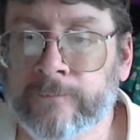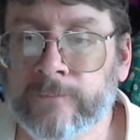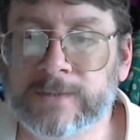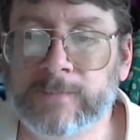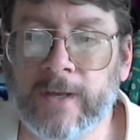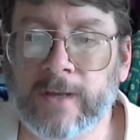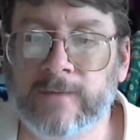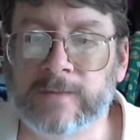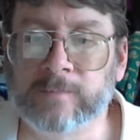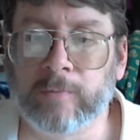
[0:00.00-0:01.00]
In spite of
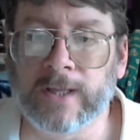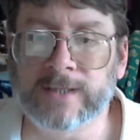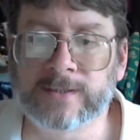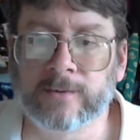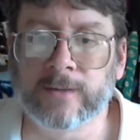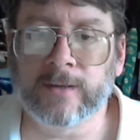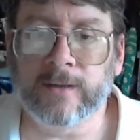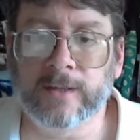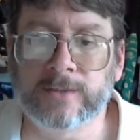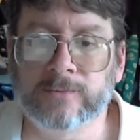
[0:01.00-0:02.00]
his bluster to the
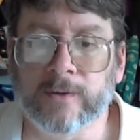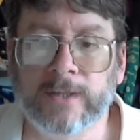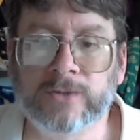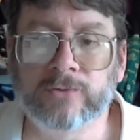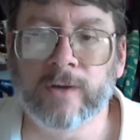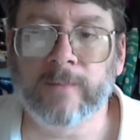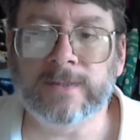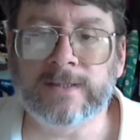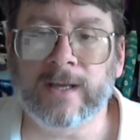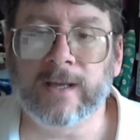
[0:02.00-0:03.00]
contrary,
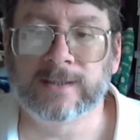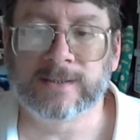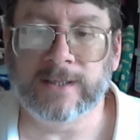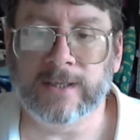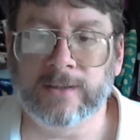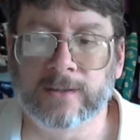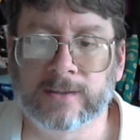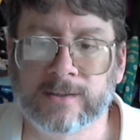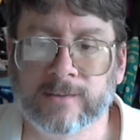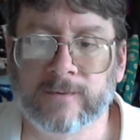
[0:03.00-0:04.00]
Trump does need the
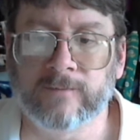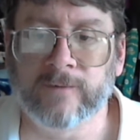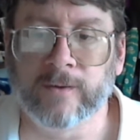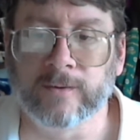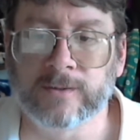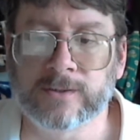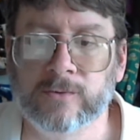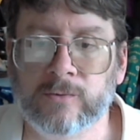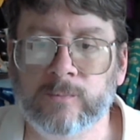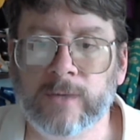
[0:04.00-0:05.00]
conservative voters
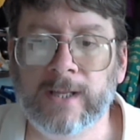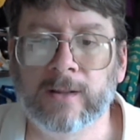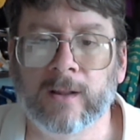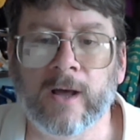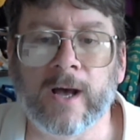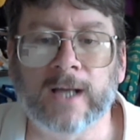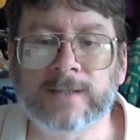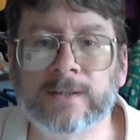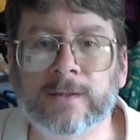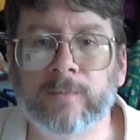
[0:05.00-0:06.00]
whom he
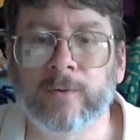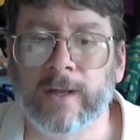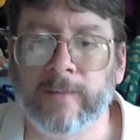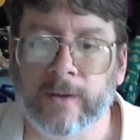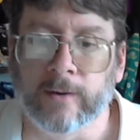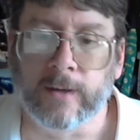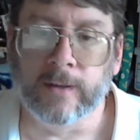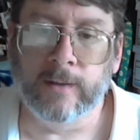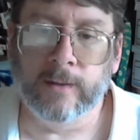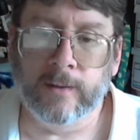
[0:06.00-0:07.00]
lost in the primary.
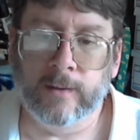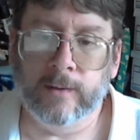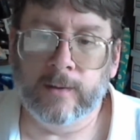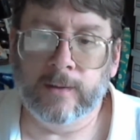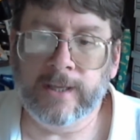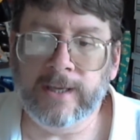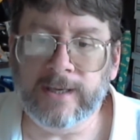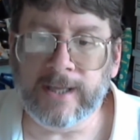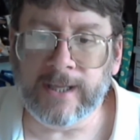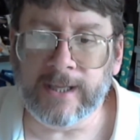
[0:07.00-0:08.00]
He
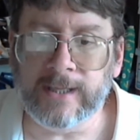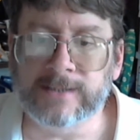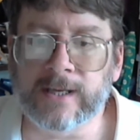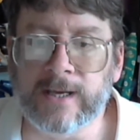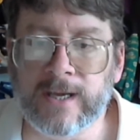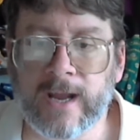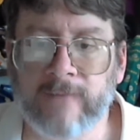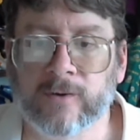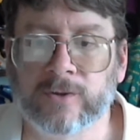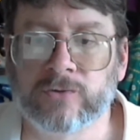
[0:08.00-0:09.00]
needs
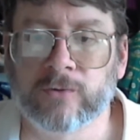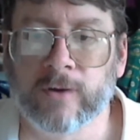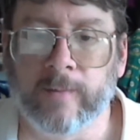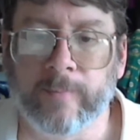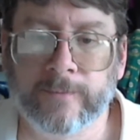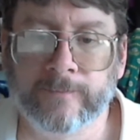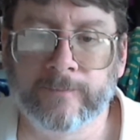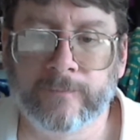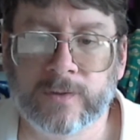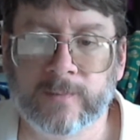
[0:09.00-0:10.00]
never Trump
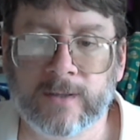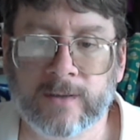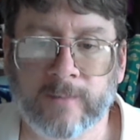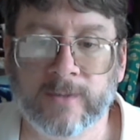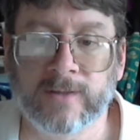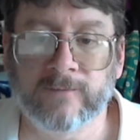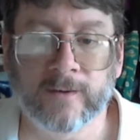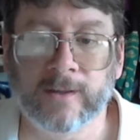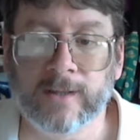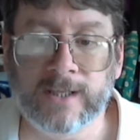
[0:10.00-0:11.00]
to become, at the
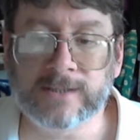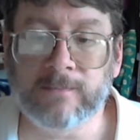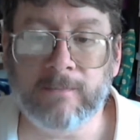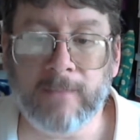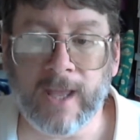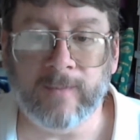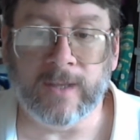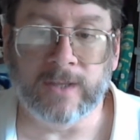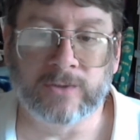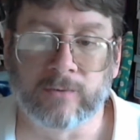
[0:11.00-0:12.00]
very least,
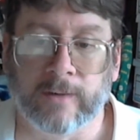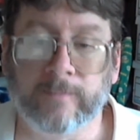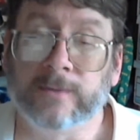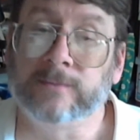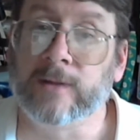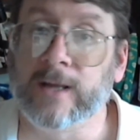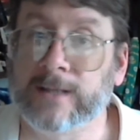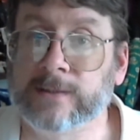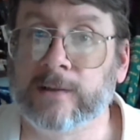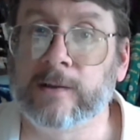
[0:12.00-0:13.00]
maybe Trump, and
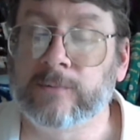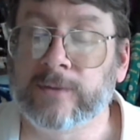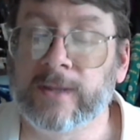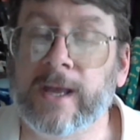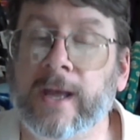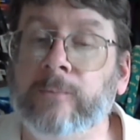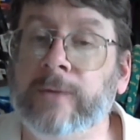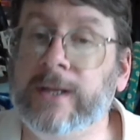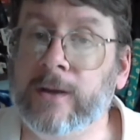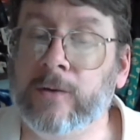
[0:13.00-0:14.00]
lots of luck with that.
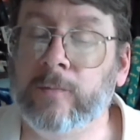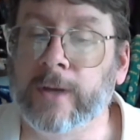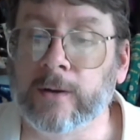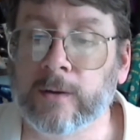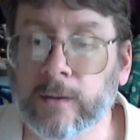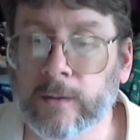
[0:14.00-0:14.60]
We know better.